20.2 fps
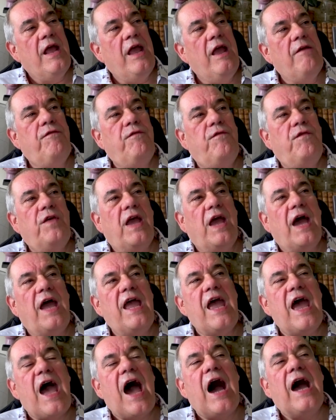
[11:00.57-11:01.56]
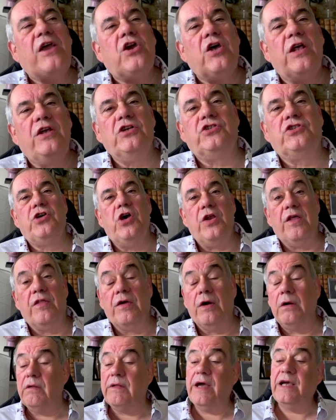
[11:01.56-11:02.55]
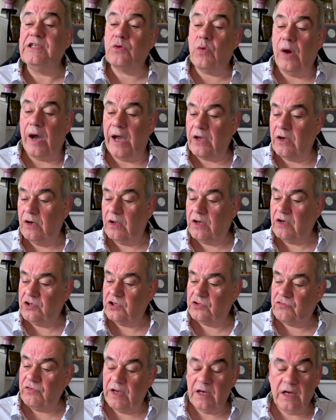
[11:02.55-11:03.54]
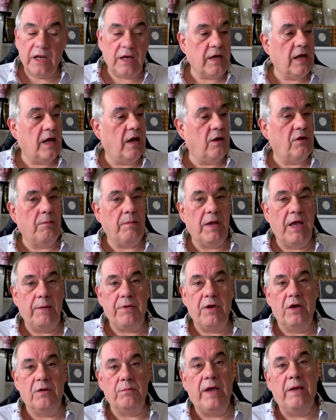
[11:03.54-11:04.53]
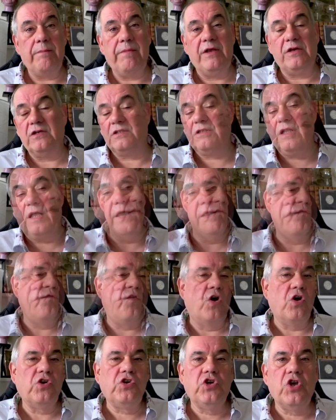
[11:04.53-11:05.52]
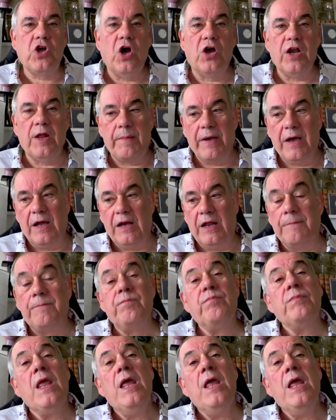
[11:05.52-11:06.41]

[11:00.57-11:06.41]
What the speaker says: If I could have heard it, thought, oh, that's quite good, and just written it down, and maybe just like forgotten about it.